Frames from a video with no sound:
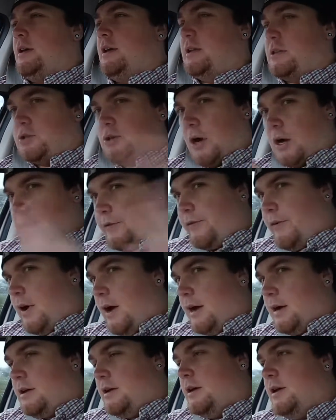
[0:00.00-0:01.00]
it's trying to
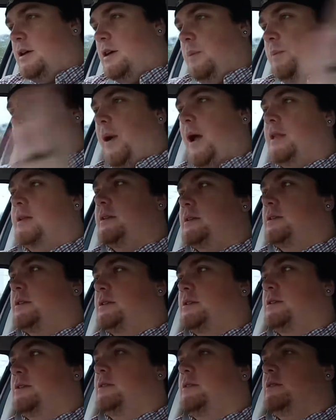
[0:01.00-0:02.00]
find a
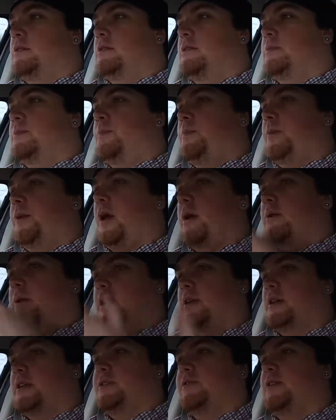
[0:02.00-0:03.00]
balance to be able to
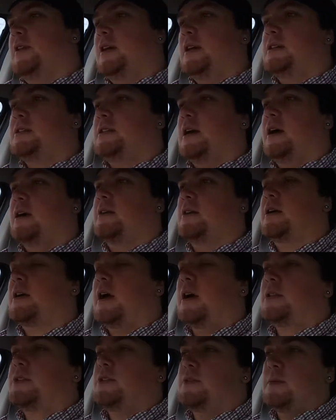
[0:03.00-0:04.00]
get those videos done. I
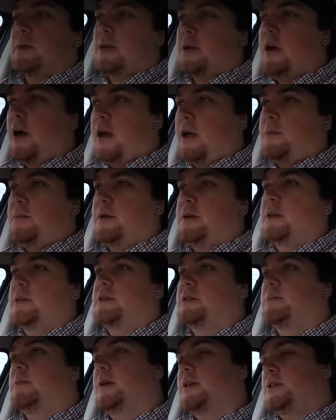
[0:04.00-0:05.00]
can't do them at night
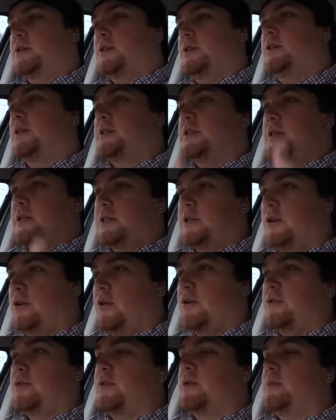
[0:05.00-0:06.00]
because my studio is next to
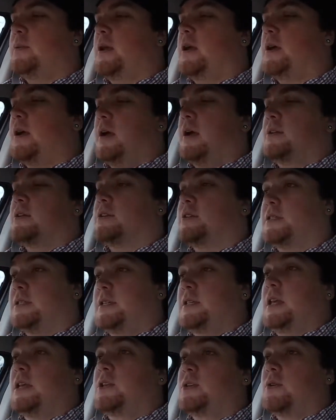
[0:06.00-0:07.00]
her room, and I can't just
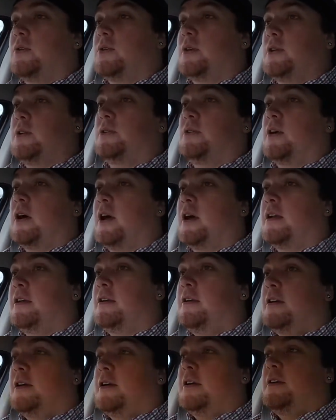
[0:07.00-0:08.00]
sit there talking all night
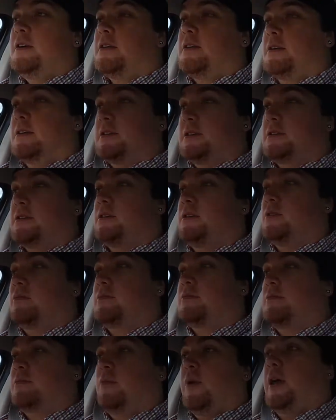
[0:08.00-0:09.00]
because it'll
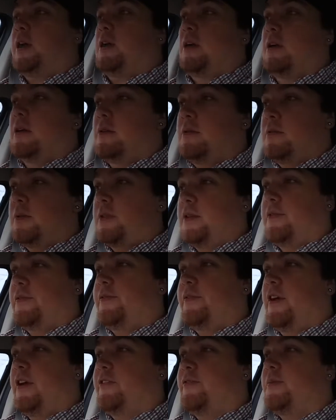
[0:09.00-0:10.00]
wake her within
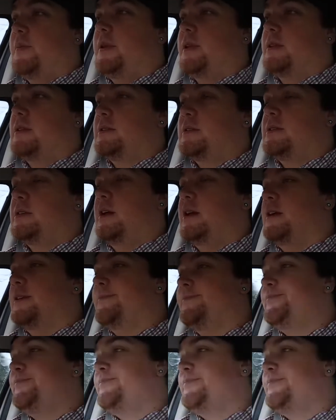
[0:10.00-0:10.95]
5 minutes. So I